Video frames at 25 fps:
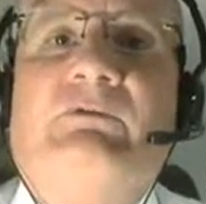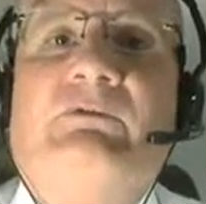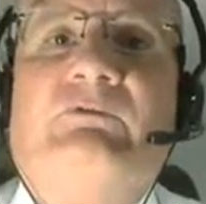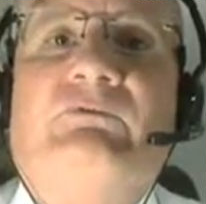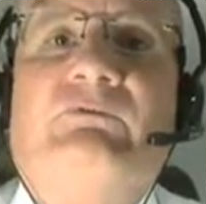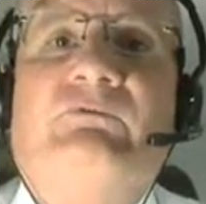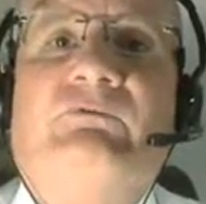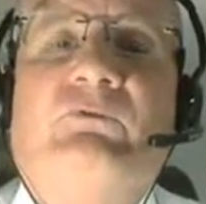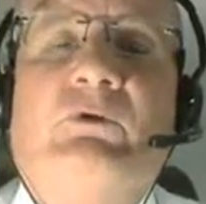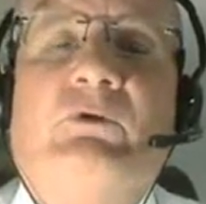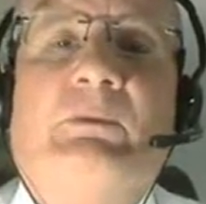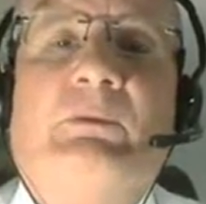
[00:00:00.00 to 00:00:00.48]
have a
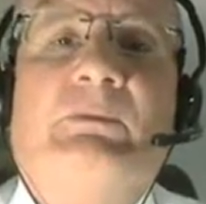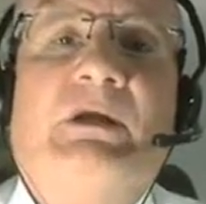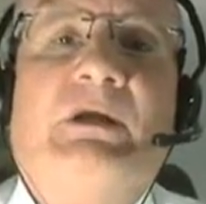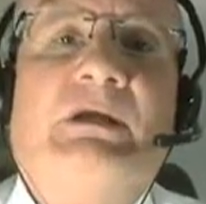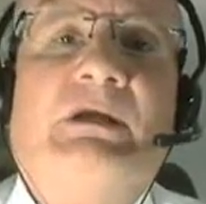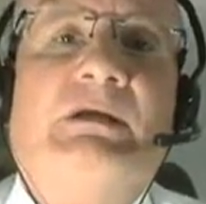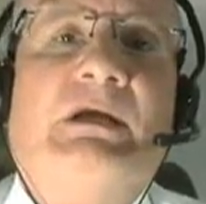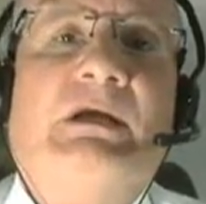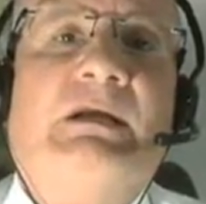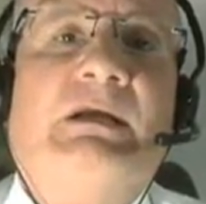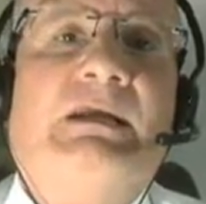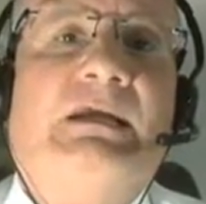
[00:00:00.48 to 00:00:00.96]
Form
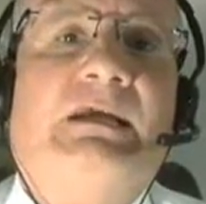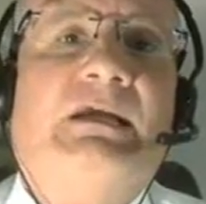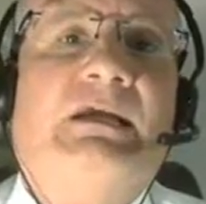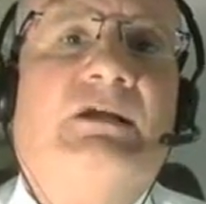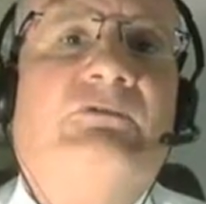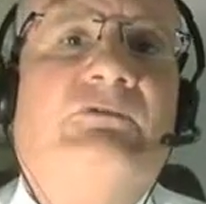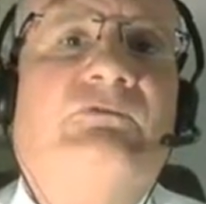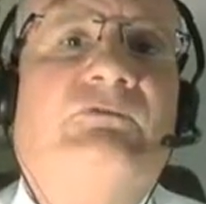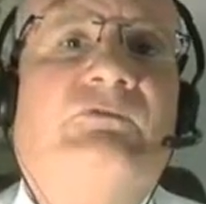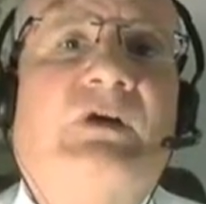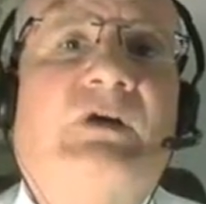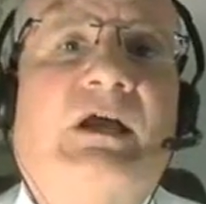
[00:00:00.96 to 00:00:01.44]

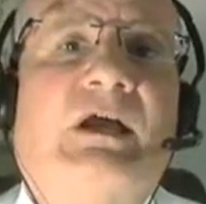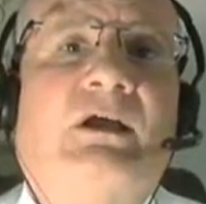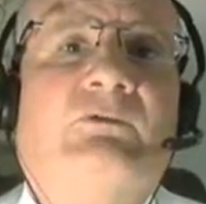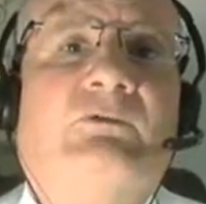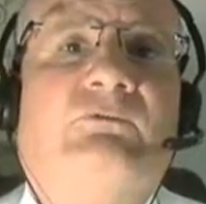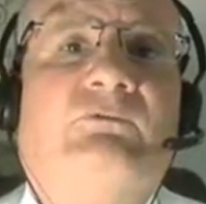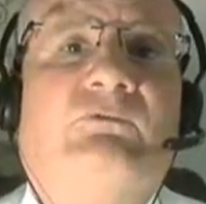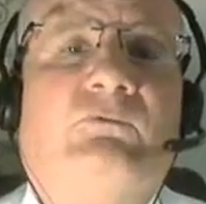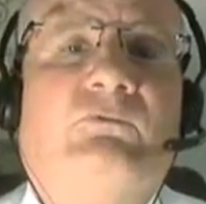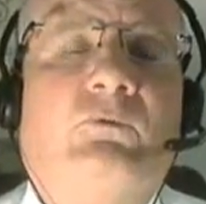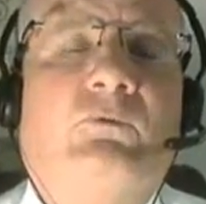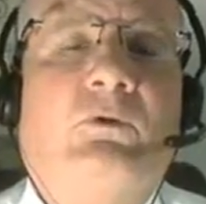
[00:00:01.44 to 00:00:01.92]
990N
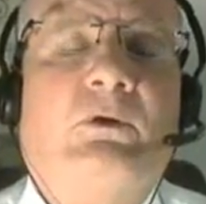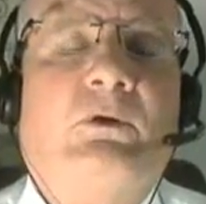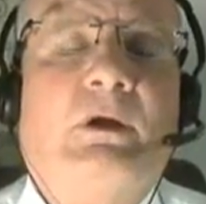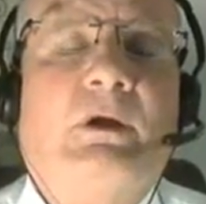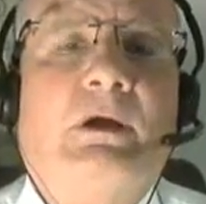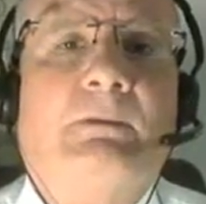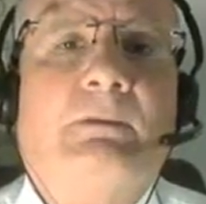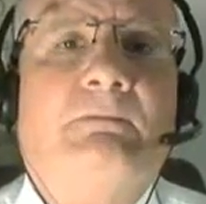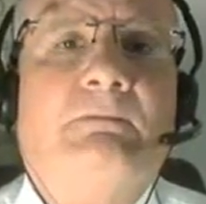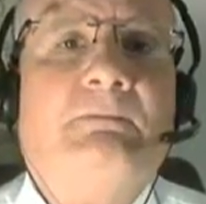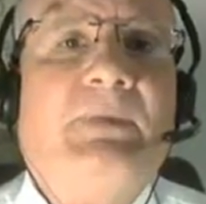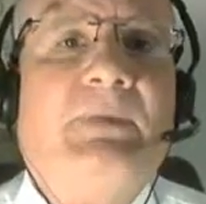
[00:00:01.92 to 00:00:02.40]
filed
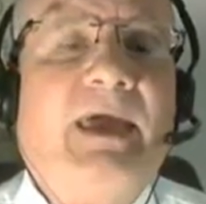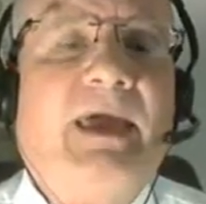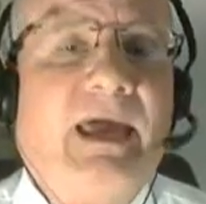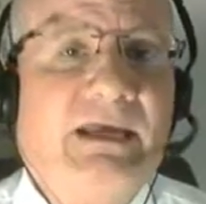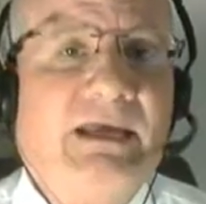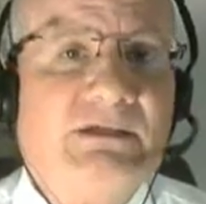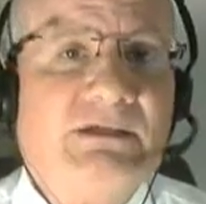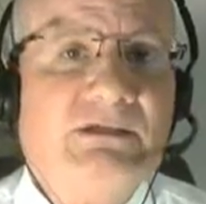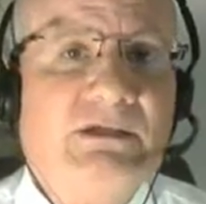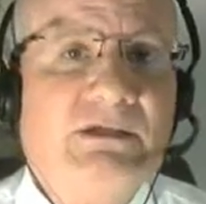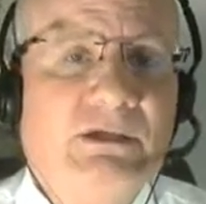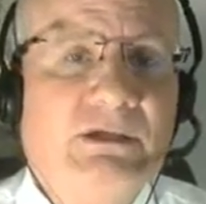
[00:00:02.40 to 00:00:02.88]
for
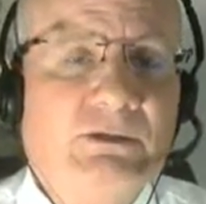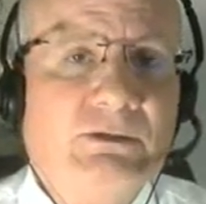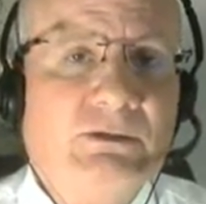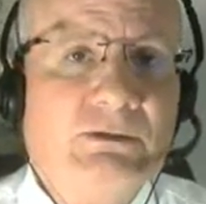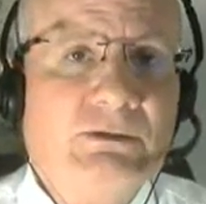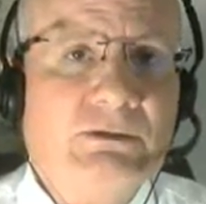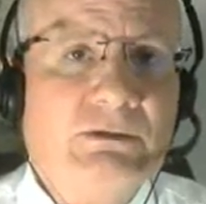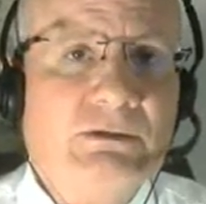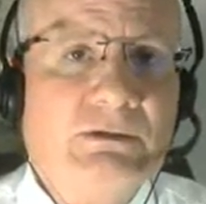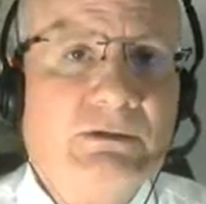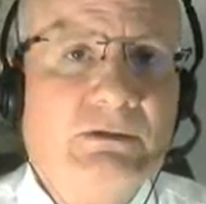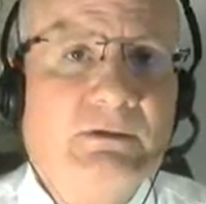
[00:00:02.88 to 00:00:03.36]
past
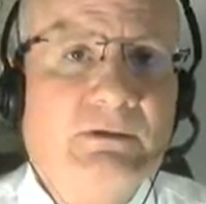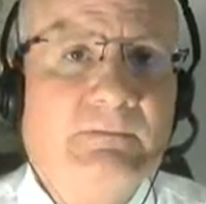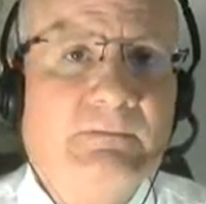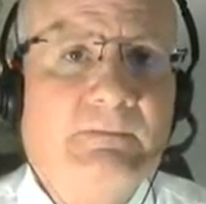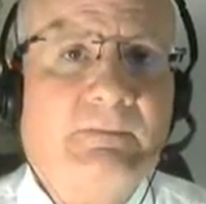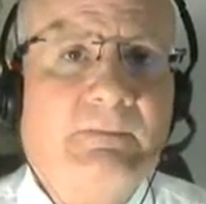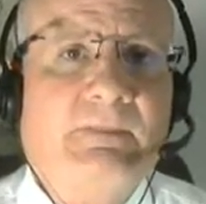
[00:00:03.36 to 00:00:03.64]
years,